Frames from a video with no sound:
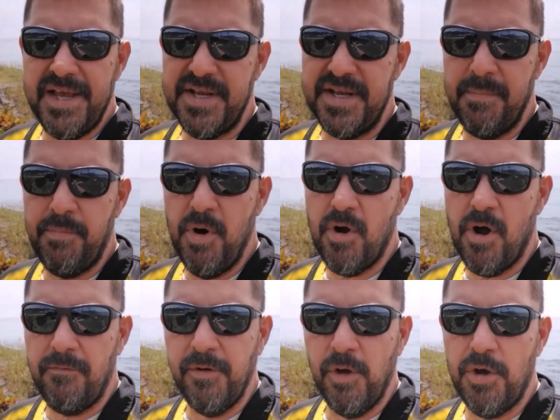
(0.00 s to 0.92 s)
in the book
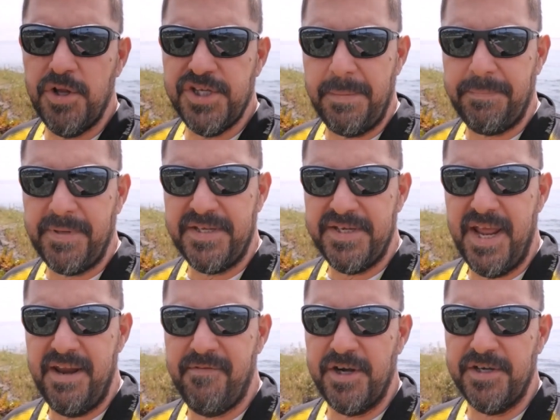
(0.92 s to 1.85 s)
of Luke, chapter
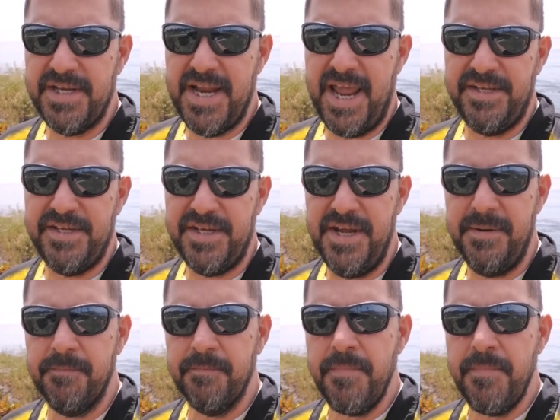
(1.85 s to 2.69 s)
10, verse 19,